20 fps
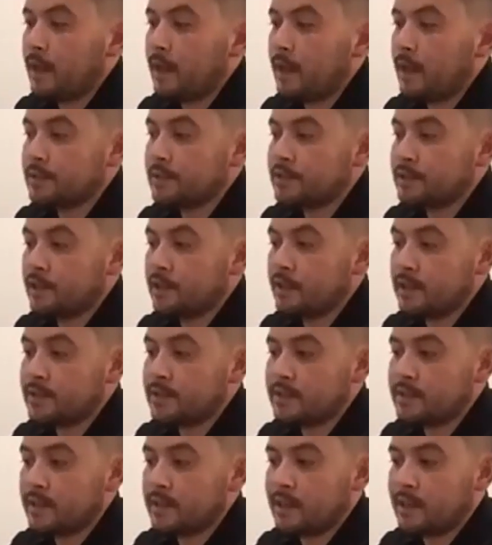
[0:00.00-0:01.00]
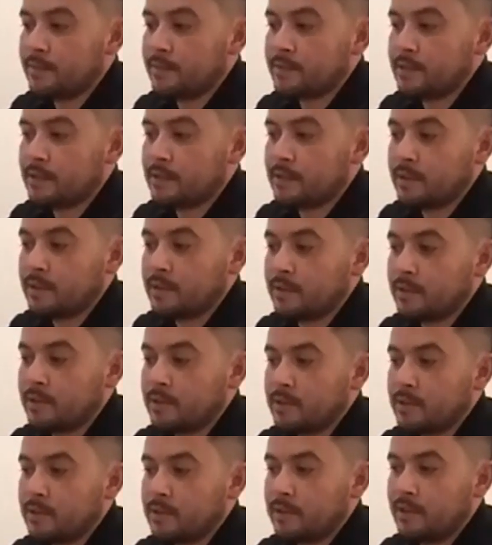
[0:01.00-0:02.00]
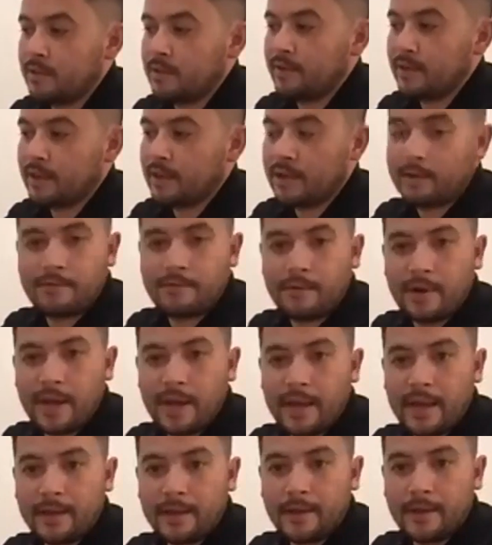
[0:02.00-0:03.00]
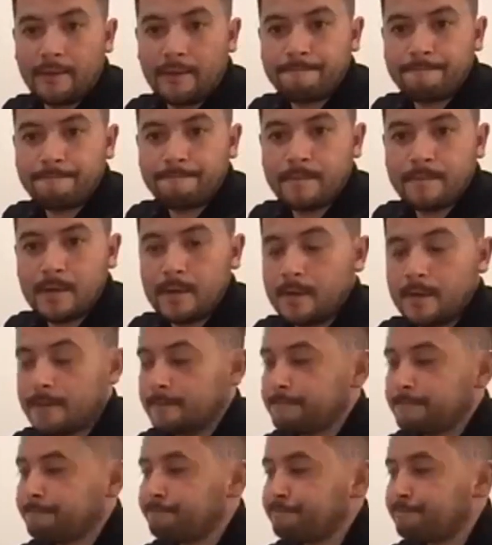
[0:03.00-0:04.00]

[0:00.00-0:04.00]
and slice that up to leaving enough for an anchor here.